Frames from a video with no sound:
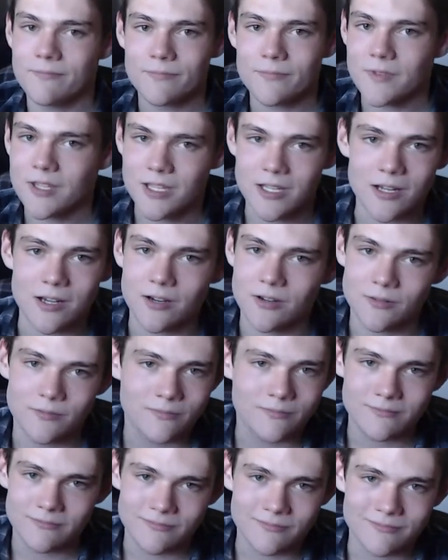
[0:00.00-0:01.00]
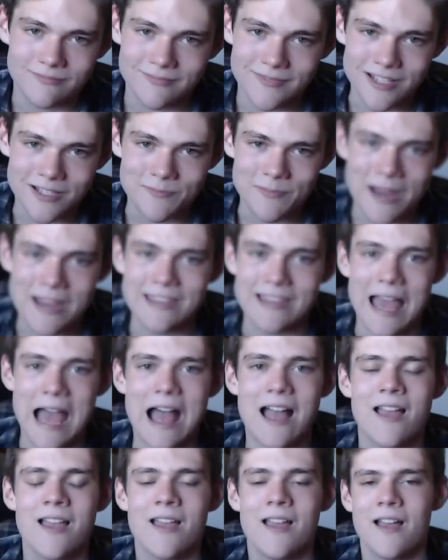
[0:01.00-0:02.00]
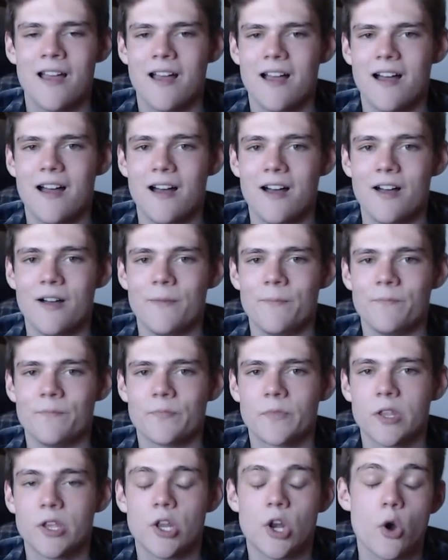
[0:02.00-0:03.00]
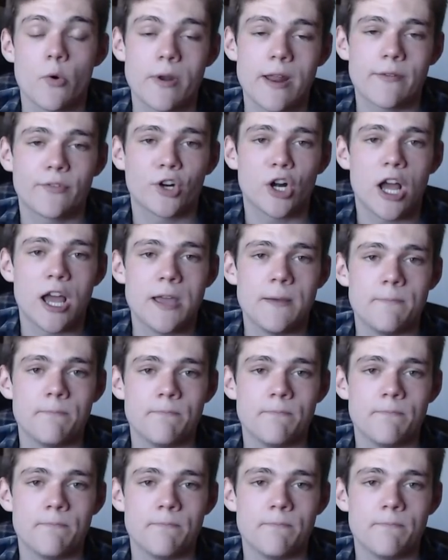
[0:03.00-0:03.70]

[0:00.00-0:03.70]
you know, despite that, you know, whenever I